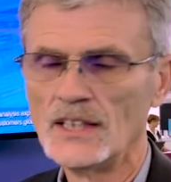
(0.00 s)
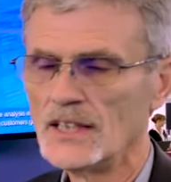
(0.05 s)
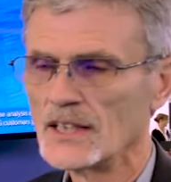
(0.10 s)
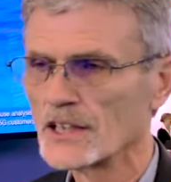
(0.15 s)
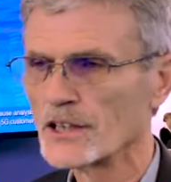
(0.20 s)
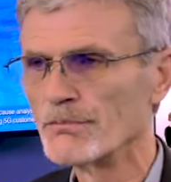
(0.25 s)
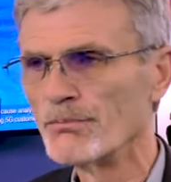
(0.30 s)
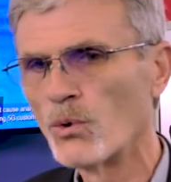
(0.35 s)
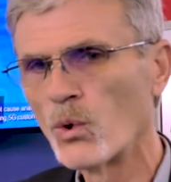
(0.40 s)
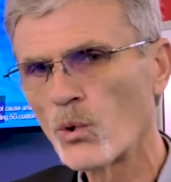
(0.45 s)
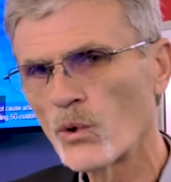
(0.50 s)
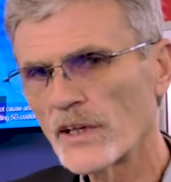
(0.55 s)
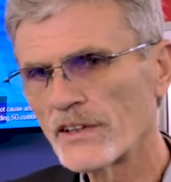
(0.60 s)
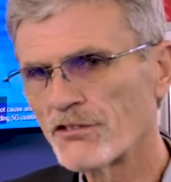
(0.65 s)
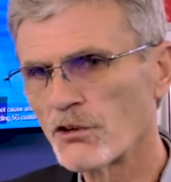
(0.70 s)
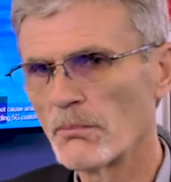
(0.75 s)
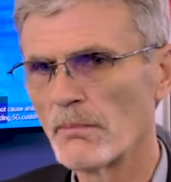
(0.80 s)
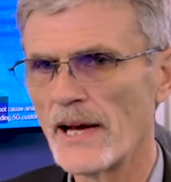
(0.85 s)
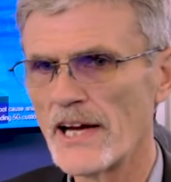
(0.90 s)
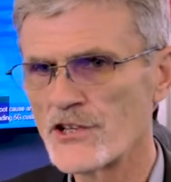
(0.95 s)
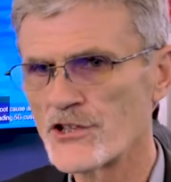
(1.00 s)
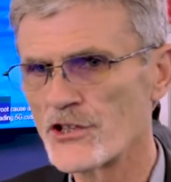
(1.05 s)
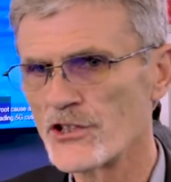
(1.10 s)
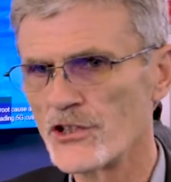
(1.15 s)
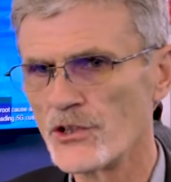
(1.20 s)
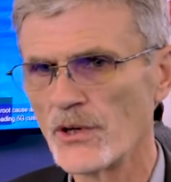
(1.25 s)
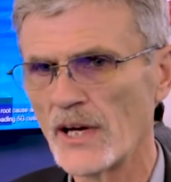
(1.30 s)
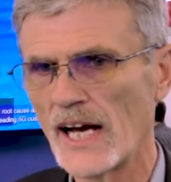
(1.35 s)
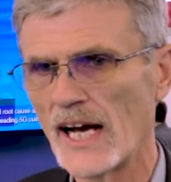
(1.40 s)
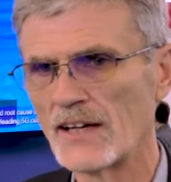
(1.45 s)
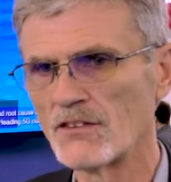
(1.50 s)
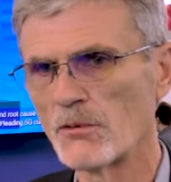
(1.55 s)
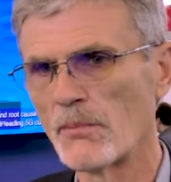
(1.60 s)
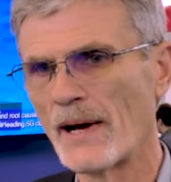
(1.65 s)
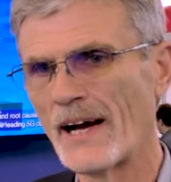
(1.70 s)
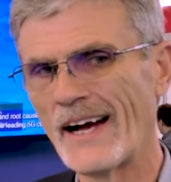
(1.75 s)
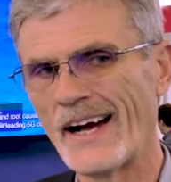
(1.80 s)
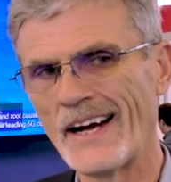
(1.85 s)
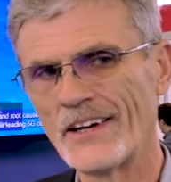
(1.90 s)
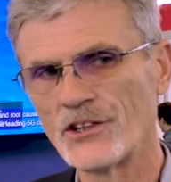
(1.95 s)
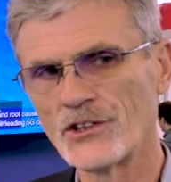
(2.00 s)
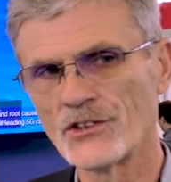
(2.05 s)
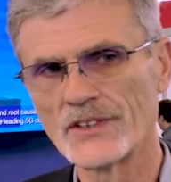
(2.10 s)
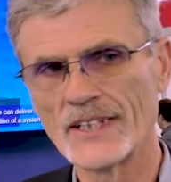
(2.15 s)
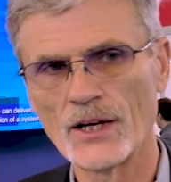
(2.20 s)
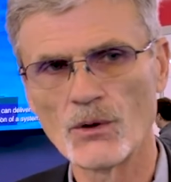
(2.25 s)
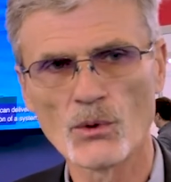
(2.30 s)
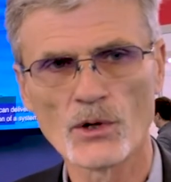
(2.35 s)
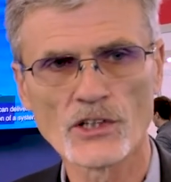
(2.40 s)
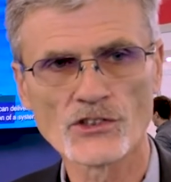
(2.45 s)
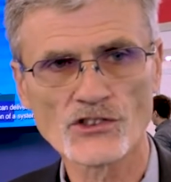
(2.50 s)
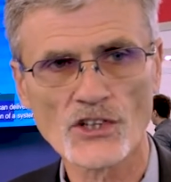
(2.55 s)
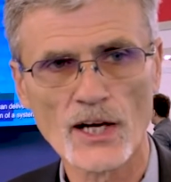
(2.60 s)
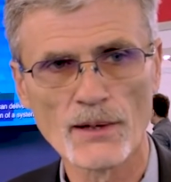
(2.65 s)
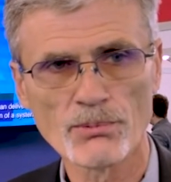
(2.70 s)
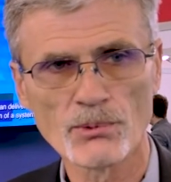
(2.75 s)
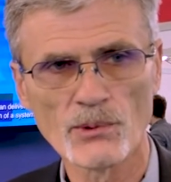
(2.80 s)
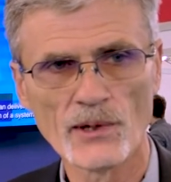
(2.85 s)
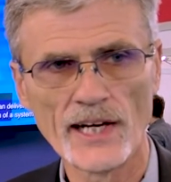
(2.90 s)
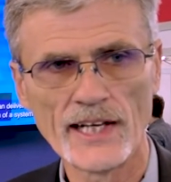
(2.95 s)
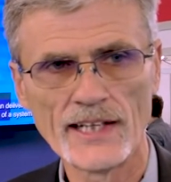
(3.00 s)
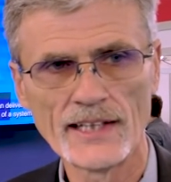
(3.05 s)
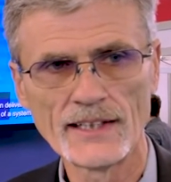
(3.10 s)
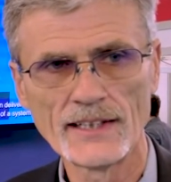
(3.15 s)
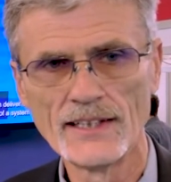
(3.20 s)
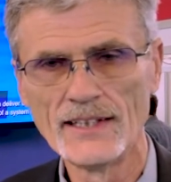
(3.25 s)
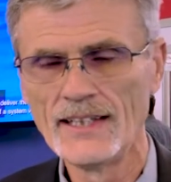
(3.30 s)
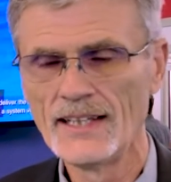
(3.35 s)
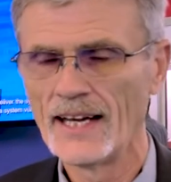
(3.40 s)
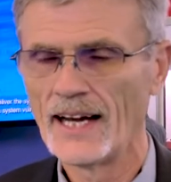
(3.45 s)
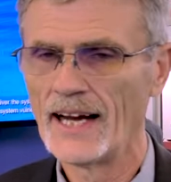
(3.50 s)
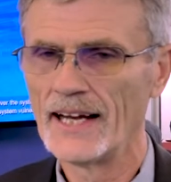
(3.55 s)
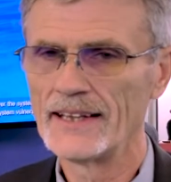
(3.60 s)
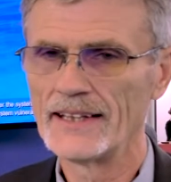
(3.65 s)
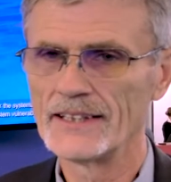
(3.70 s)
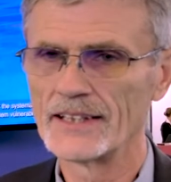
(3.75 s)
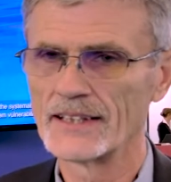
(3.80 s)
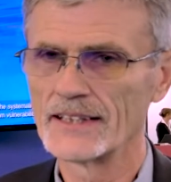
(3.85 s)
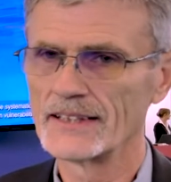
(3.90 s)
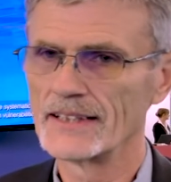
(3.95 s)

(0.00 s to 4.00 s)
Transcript: The more information you have about how your network is operated and the,